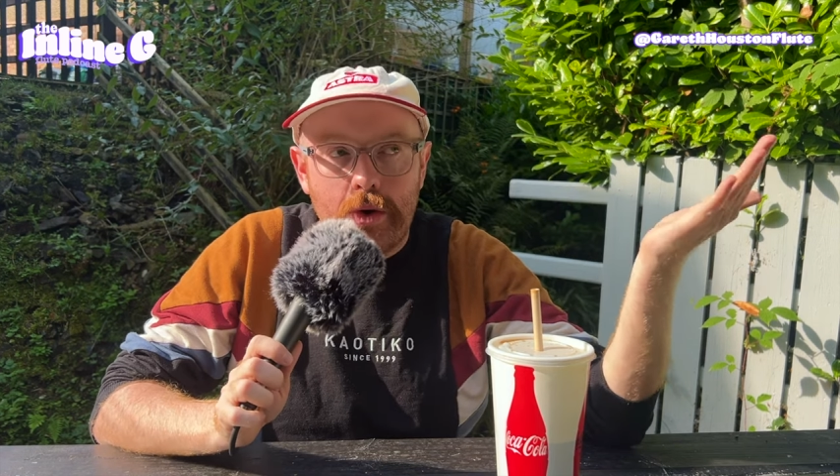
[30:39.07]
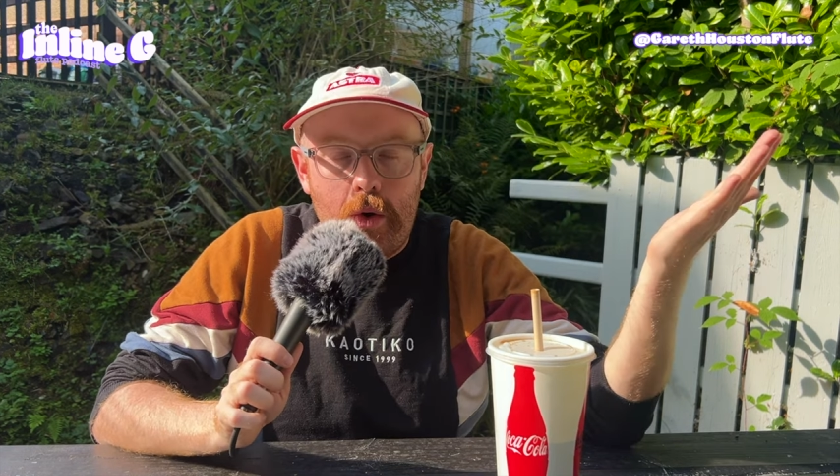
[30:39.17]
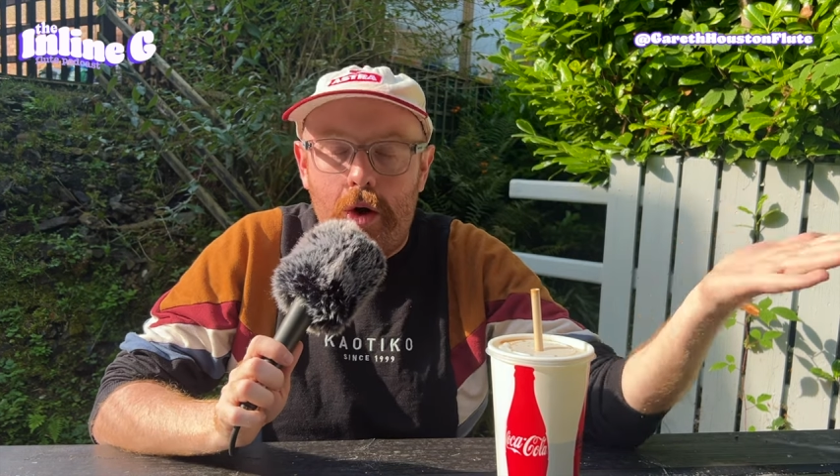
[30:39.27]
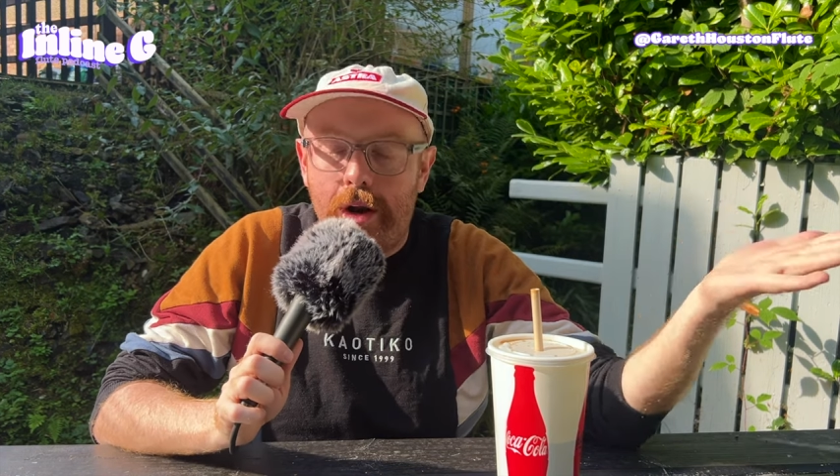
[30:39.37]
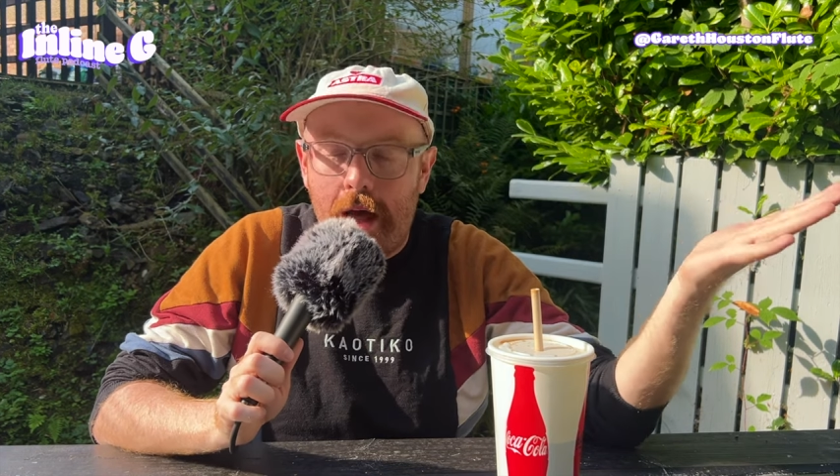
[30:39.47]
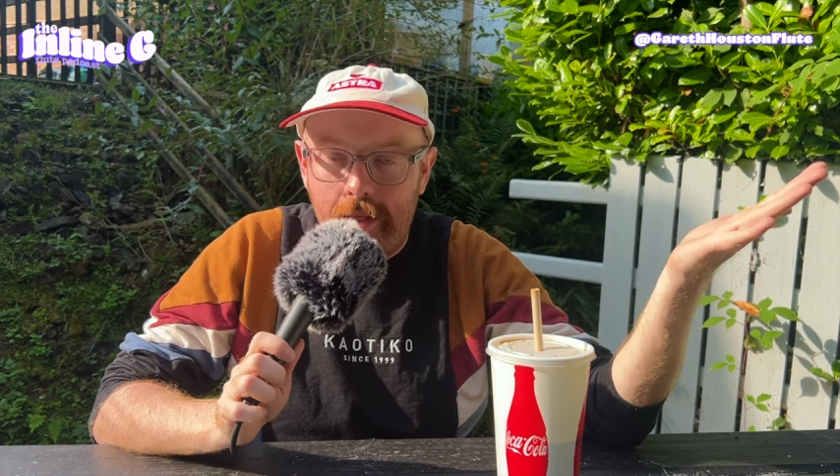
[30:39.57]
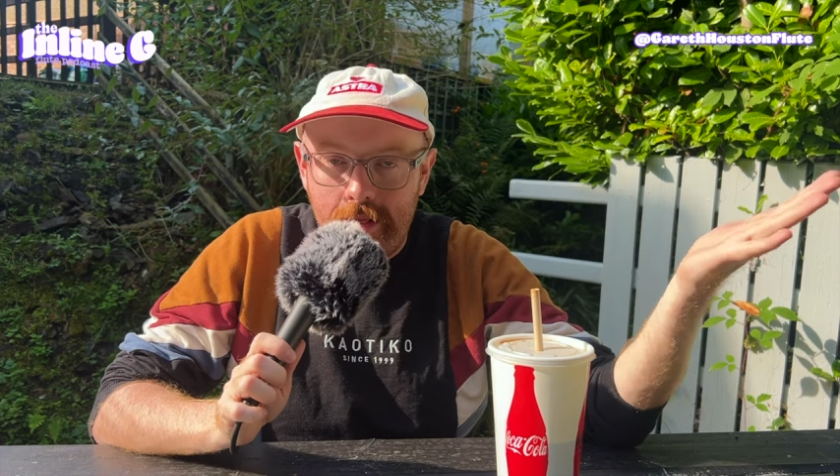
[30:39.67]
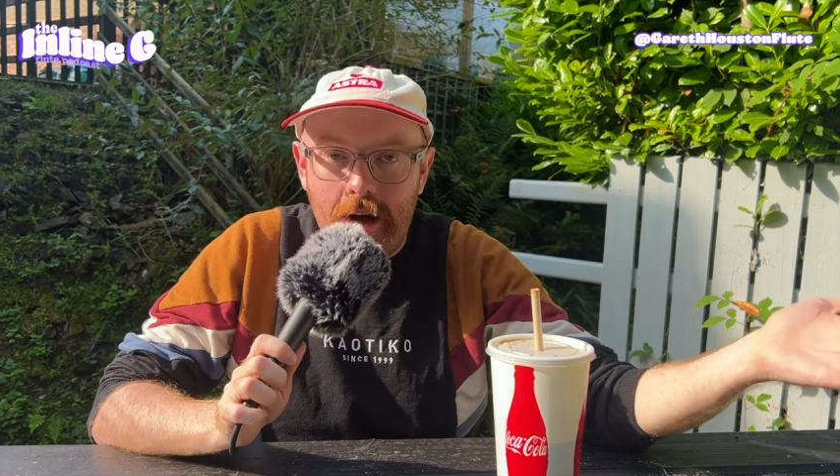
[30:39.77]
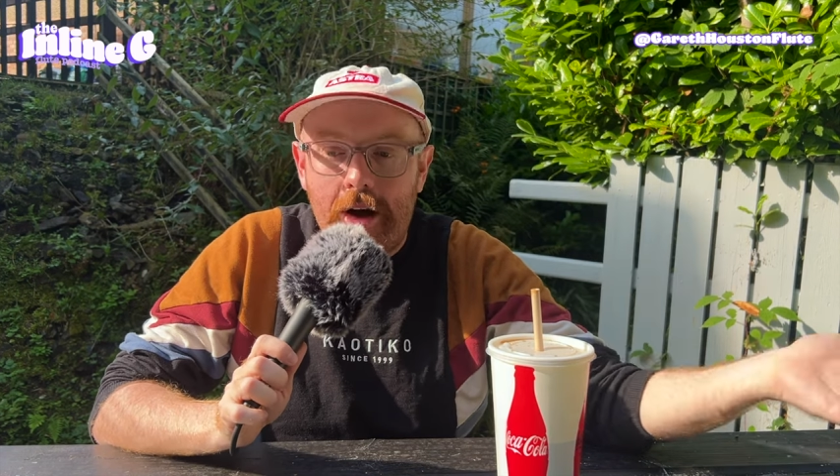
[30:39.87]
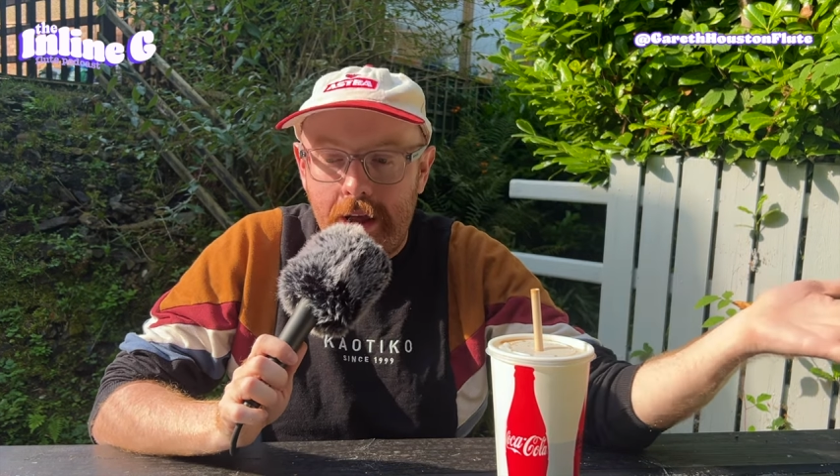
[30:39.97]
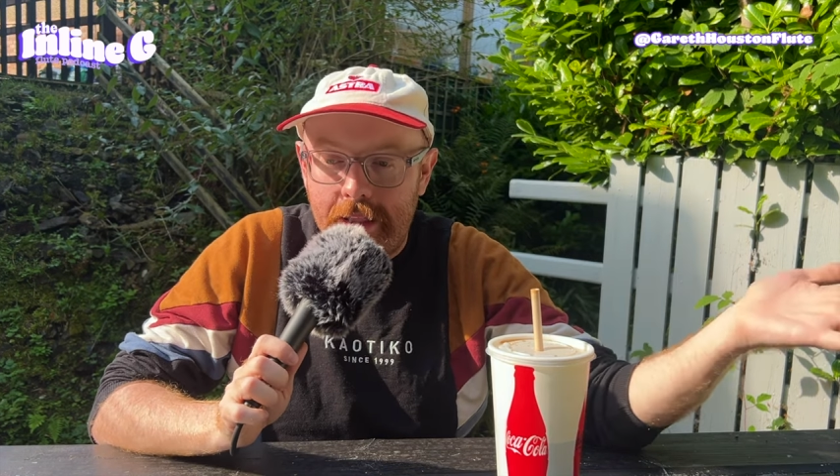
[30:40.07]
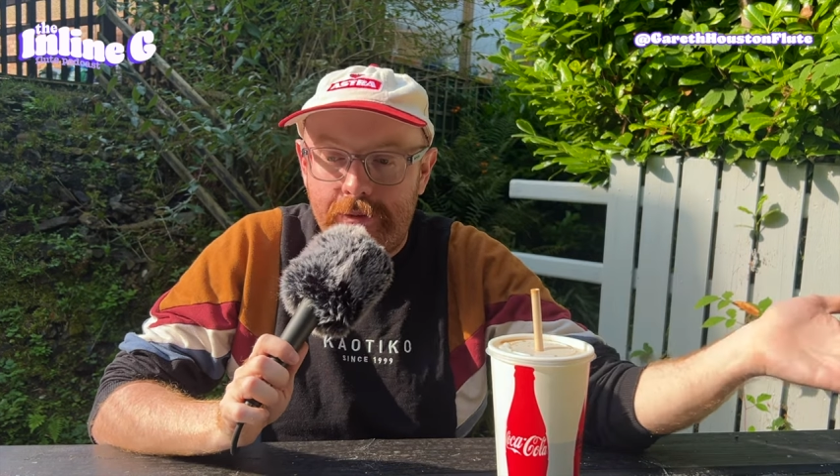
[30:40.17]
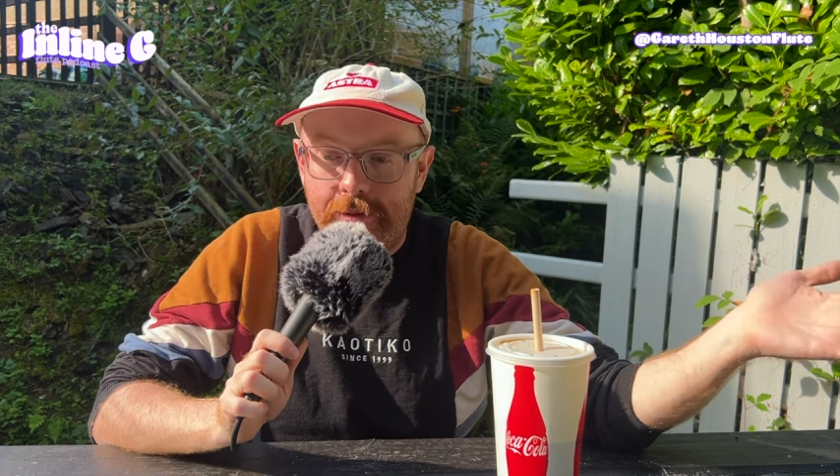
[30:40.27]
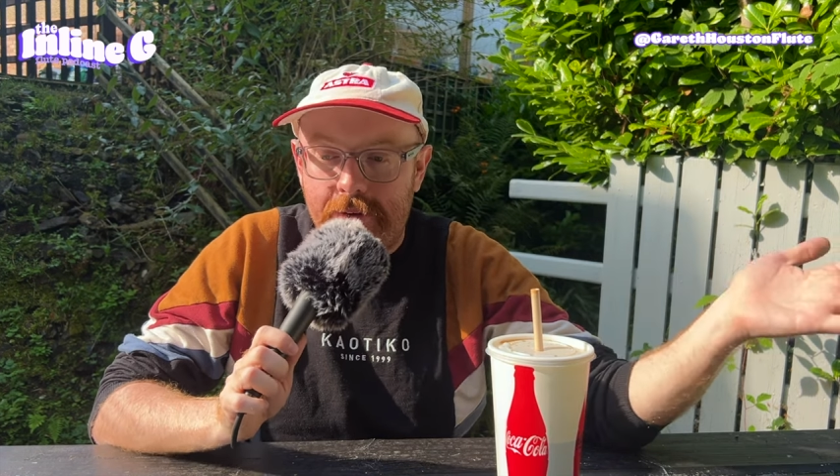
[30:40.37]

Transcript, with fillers: on a lot of different